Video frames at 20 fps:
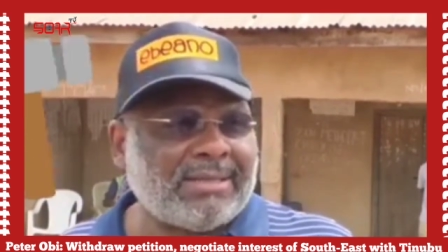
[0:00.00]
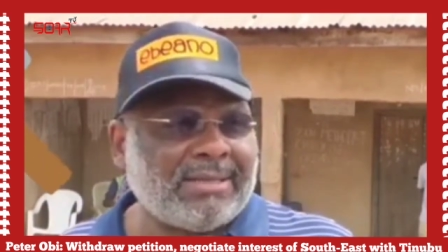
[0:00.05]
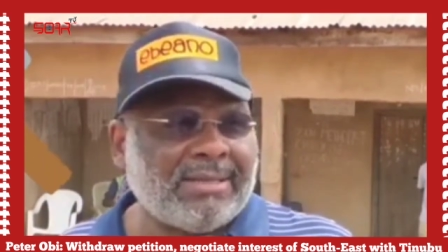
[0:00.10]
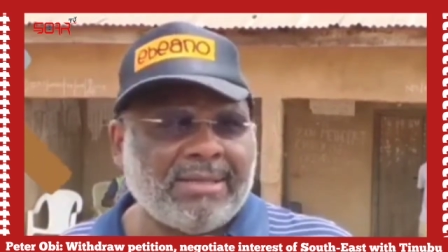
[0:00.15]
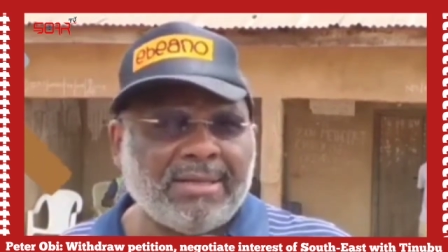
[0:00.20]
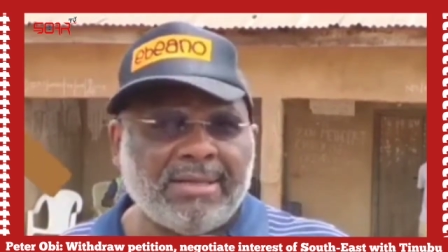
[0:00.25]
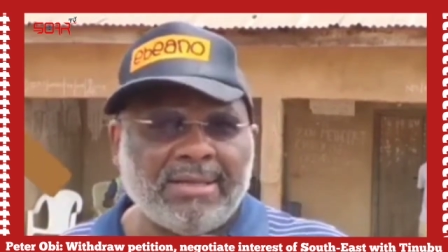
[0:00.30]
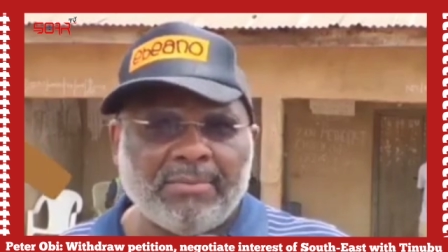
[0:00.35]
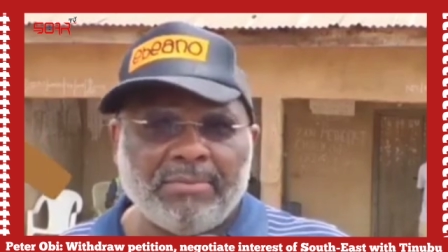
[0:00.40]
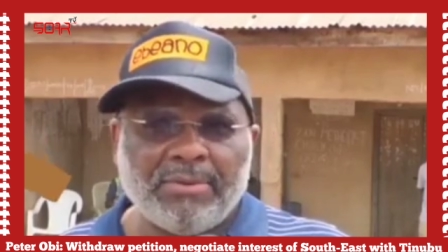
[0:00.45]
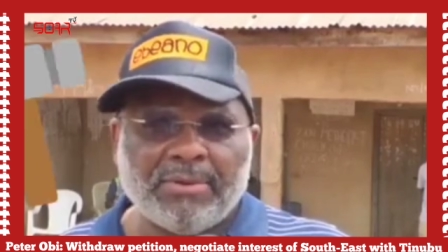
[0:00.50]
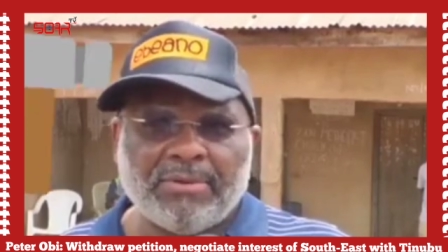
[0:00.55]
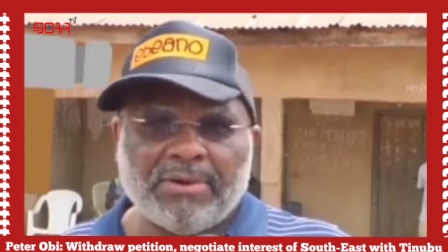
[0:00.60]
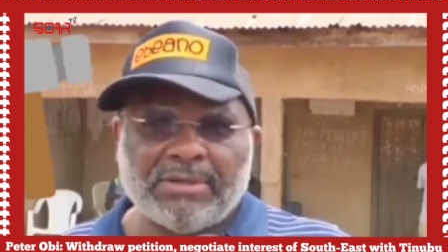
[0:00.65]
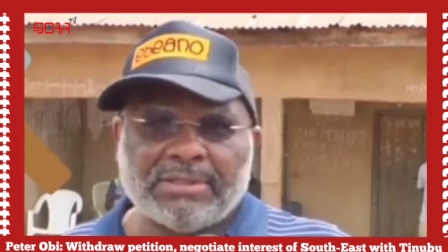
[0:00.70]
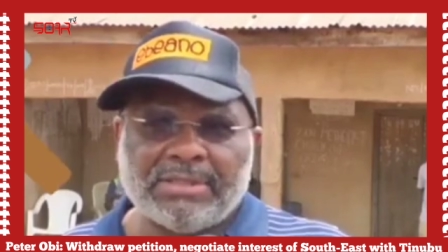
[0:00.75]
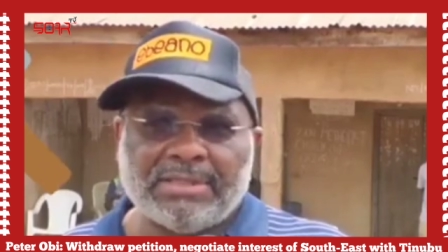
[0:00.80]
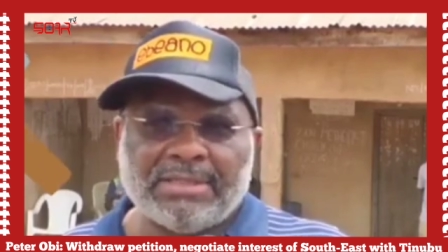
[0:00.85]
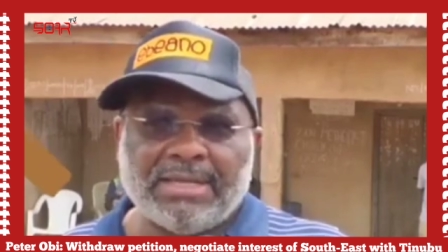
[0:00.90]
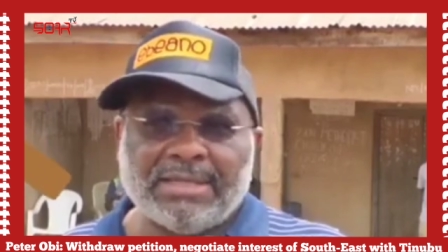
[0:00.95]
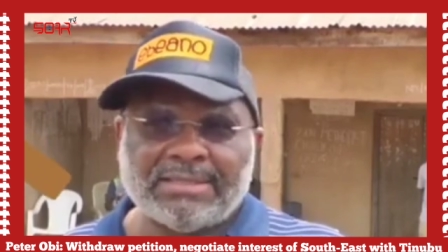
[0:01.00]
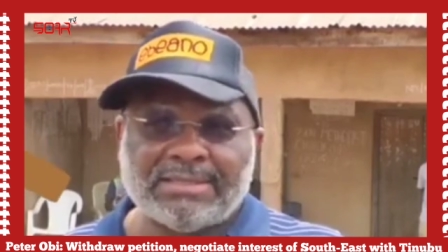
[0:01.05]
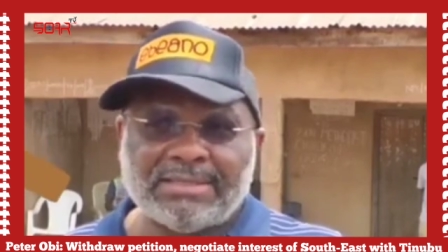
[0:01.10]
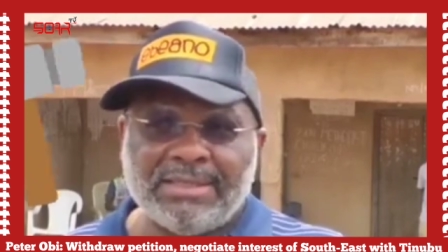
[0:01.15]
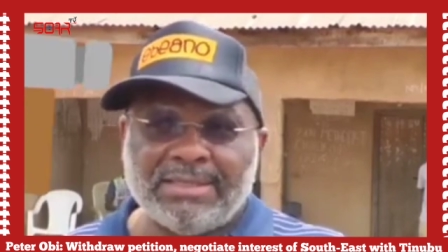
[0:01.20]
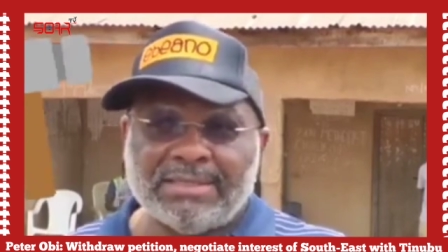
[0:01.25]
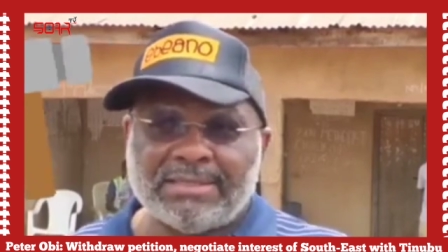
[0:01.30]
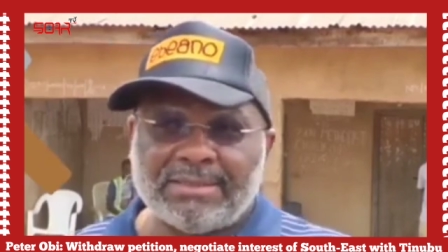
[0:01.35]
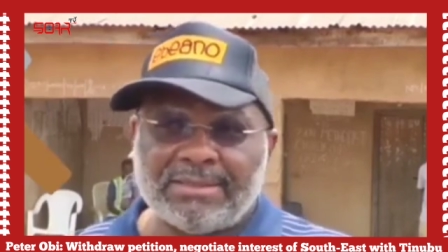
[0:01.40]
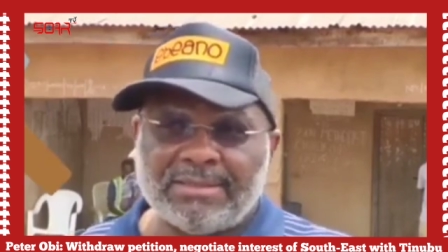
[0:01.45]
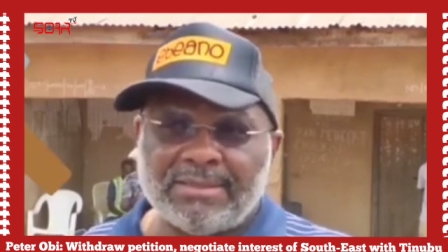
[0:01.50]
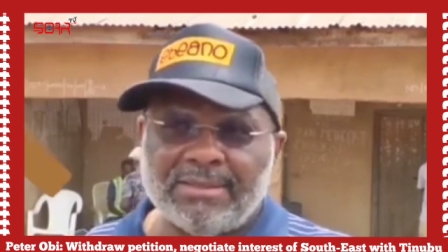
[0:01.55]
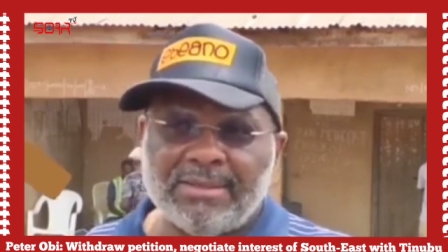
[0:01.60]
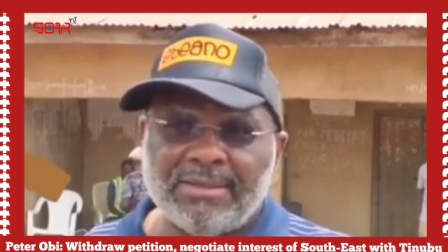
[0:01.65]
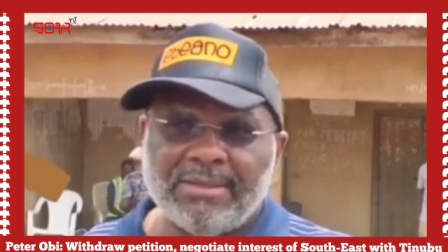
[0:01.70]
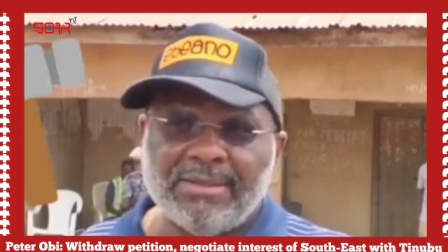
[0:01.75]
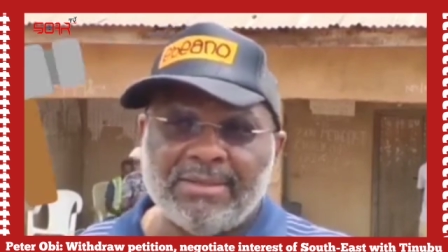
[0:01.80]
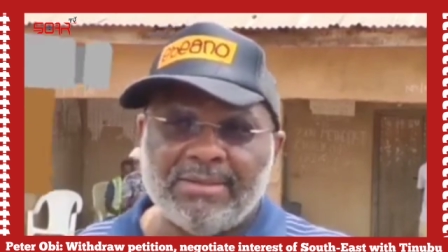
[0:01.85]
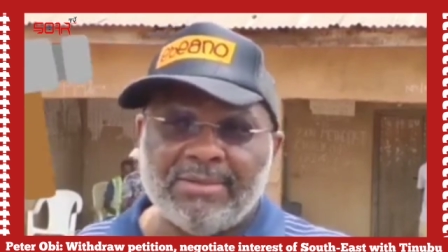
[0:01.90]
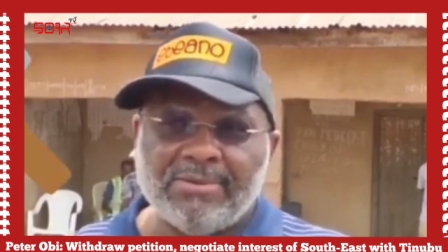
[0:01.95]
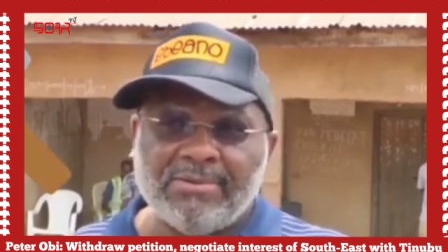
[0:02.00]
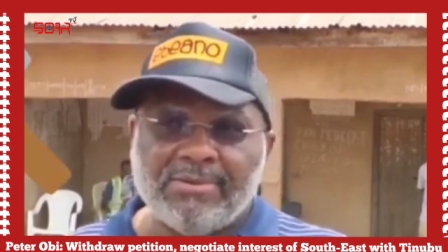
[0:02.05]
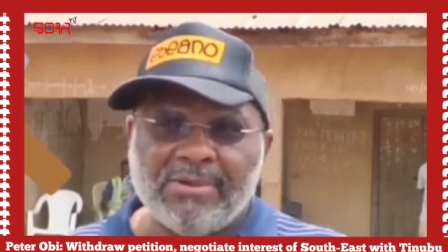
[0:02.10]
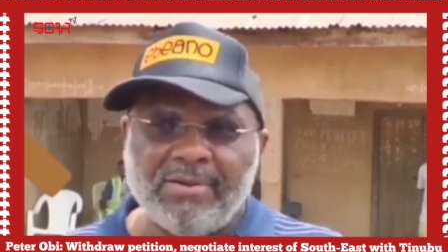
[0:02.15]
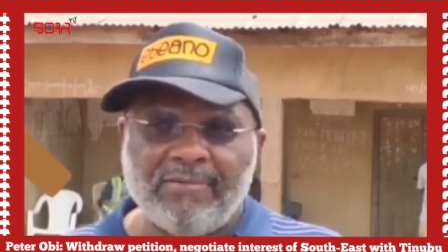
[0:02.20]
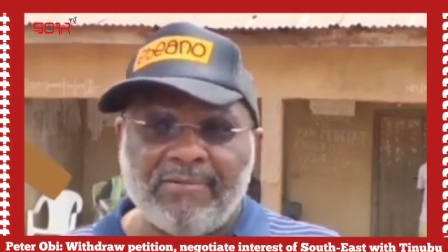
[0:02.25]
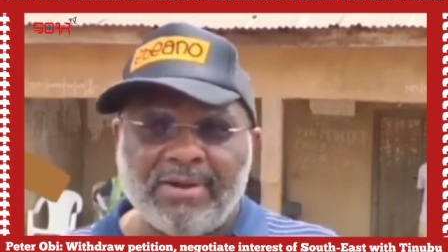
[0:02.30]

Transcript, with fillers: Igbo and Southeast geopolitical zone